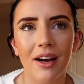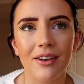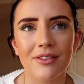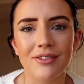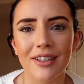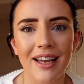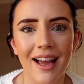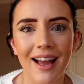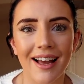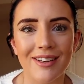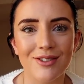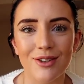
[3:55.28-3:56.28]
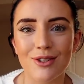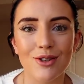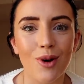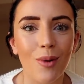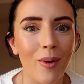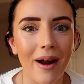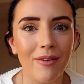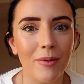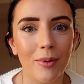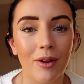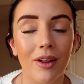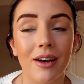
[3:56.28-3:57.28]
and yeah, it's just so
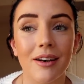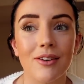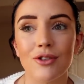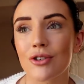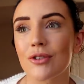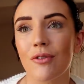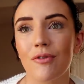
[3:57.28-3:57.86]
wearable and just